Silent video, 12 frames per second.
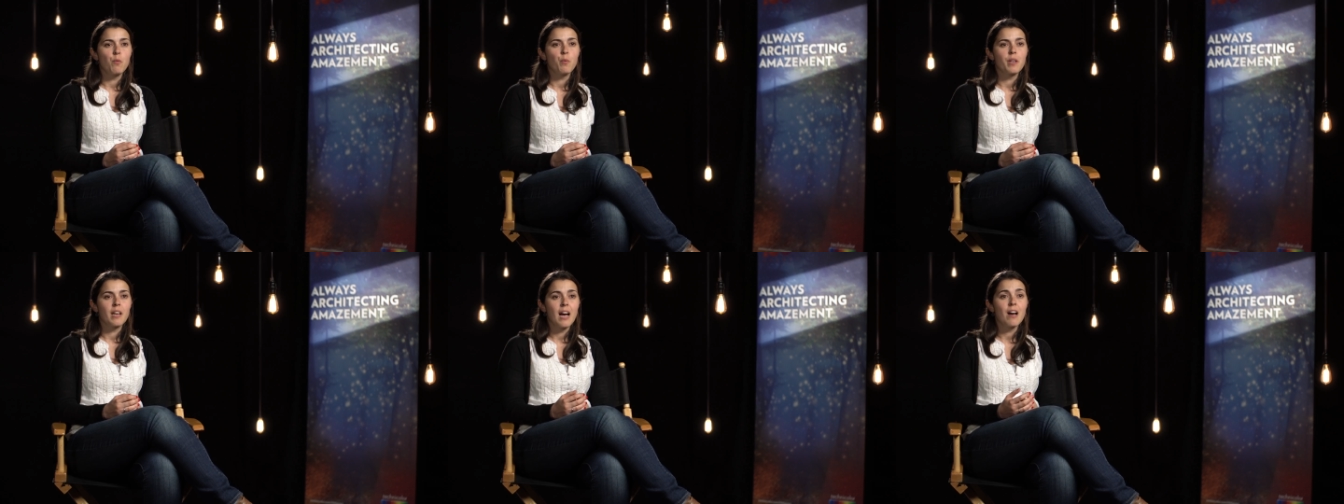now
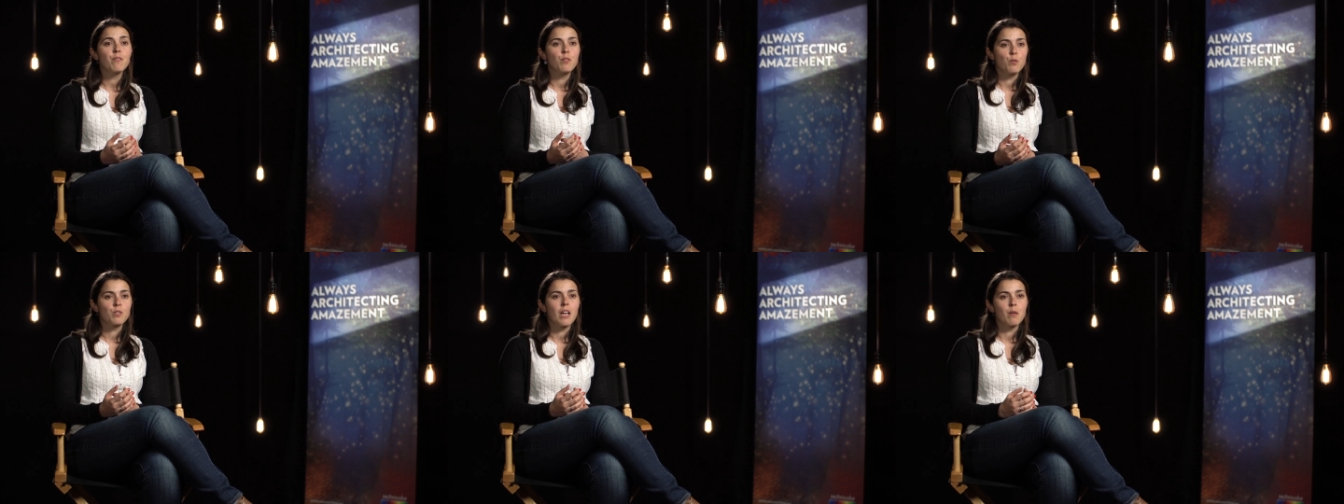we
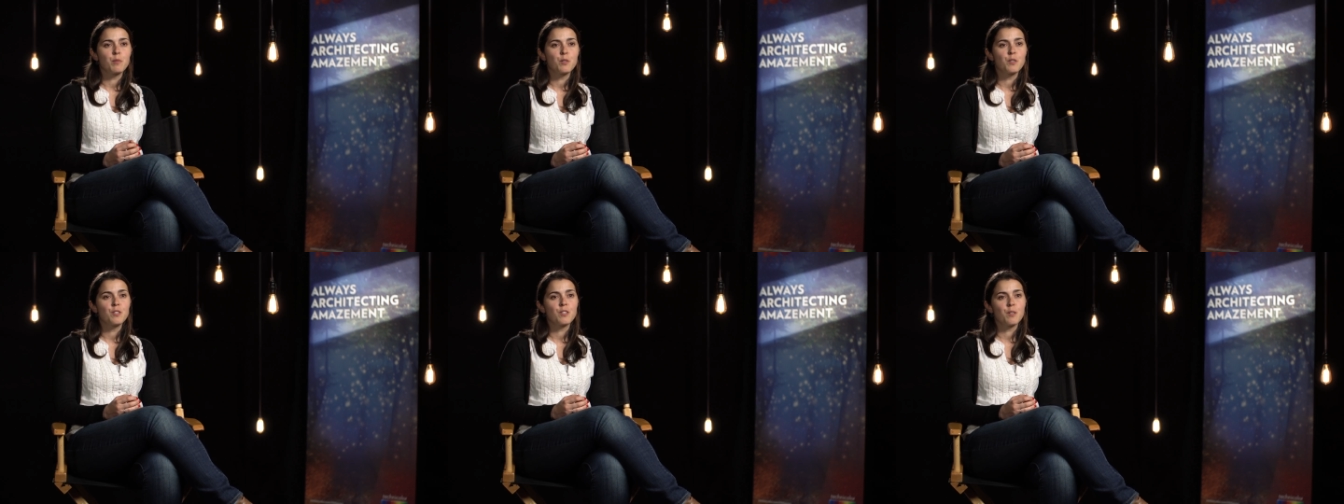have those
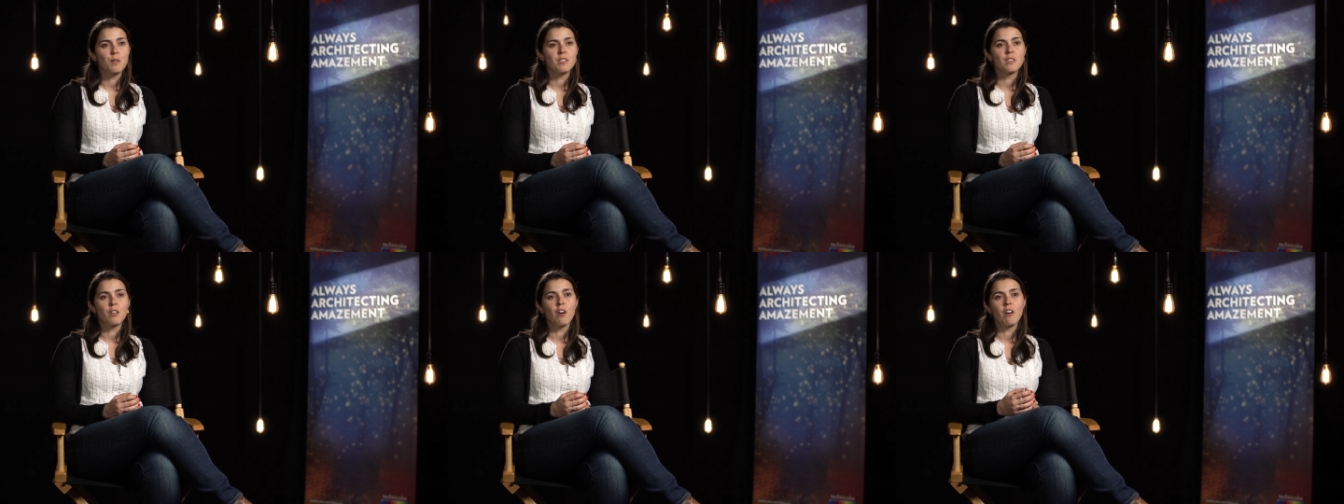captures, so
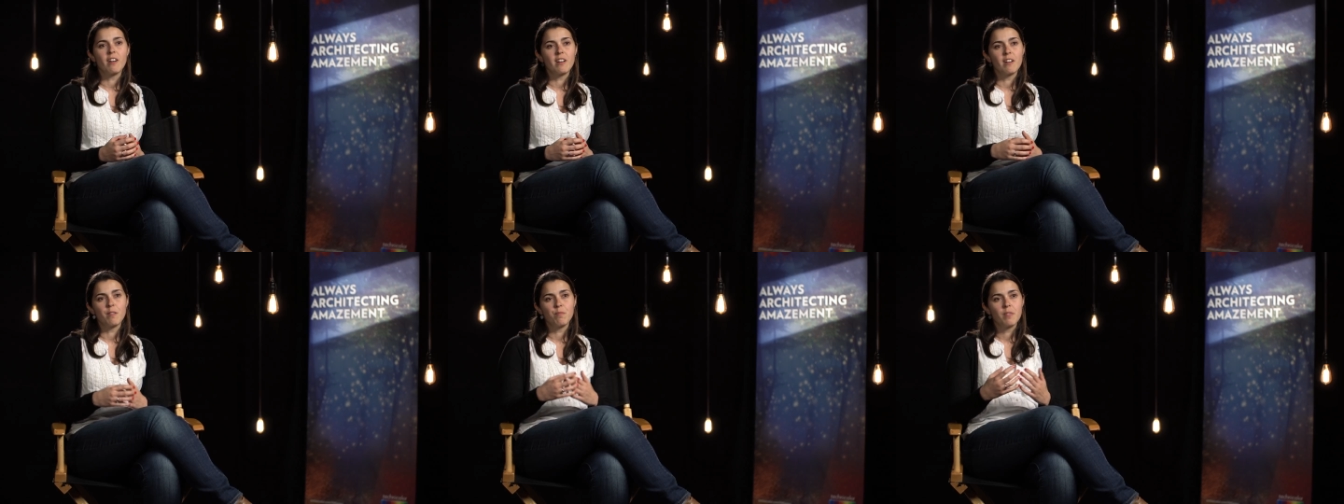it's not
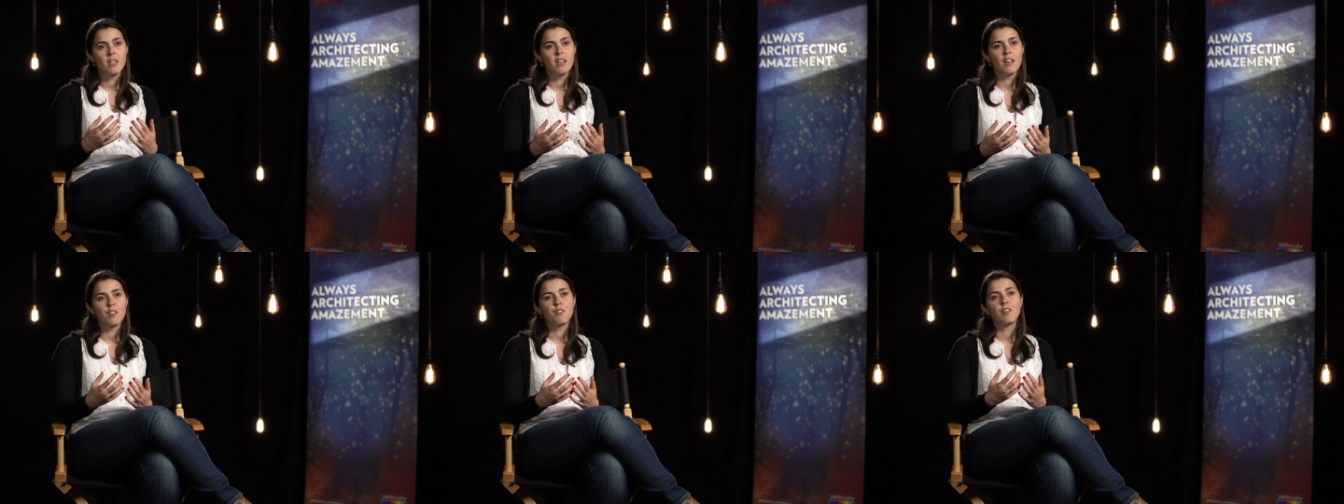uh,
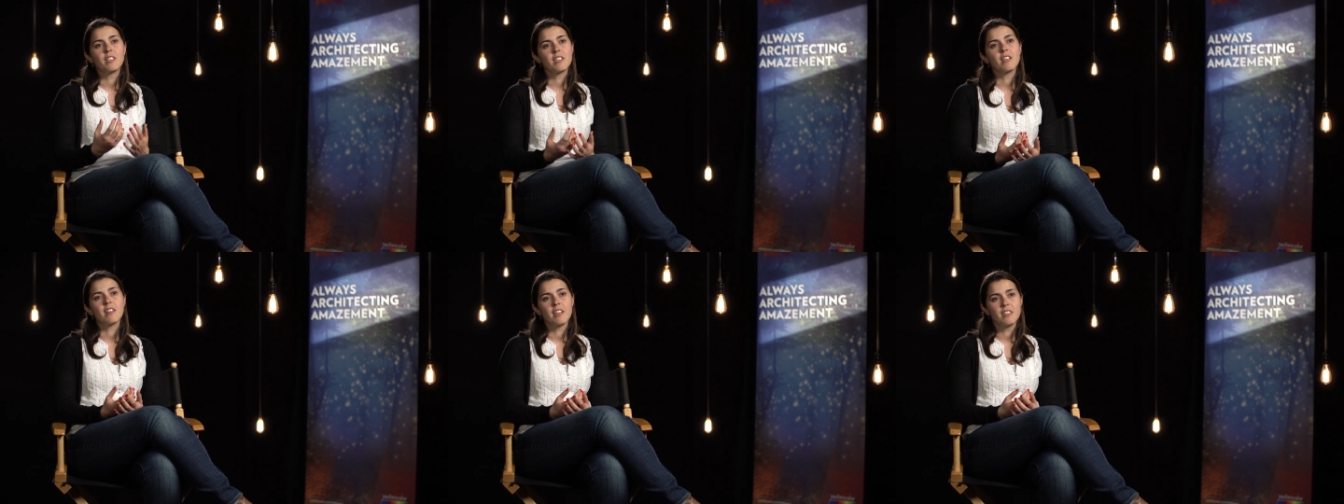a
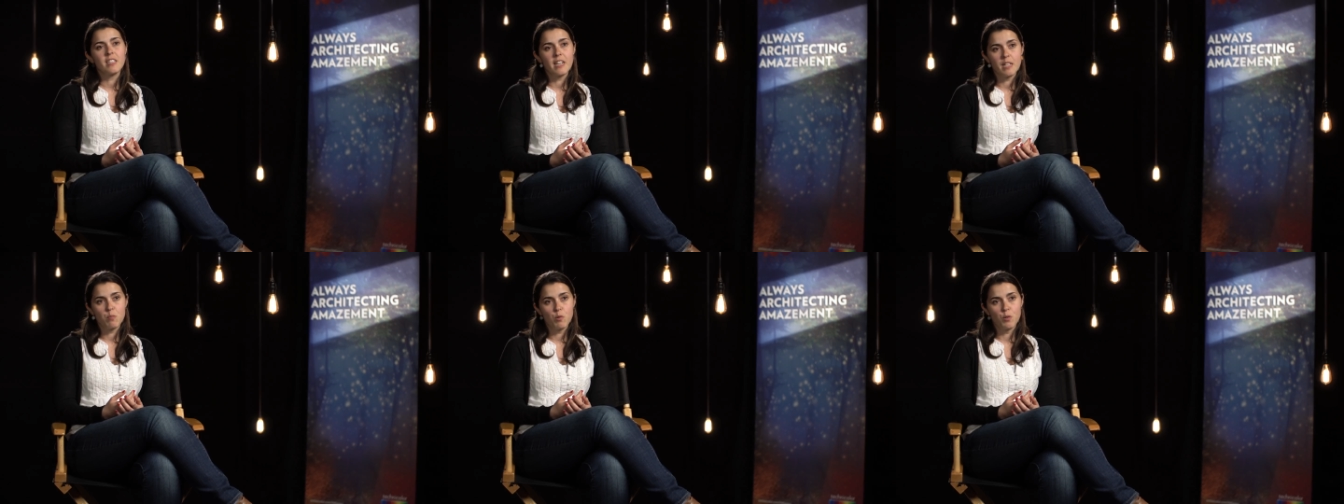theoretical
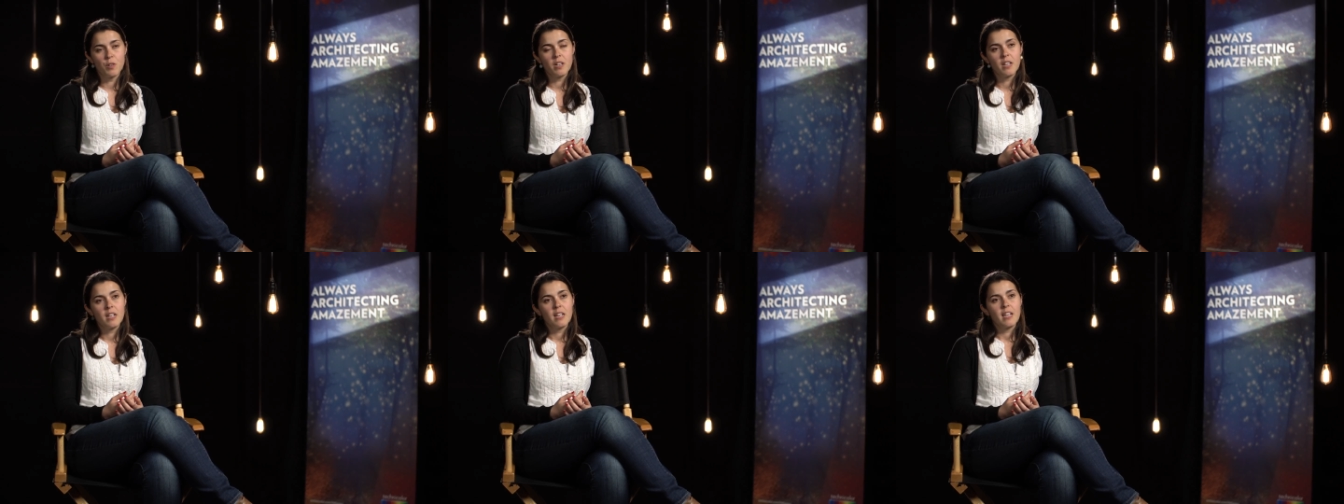idea anymore.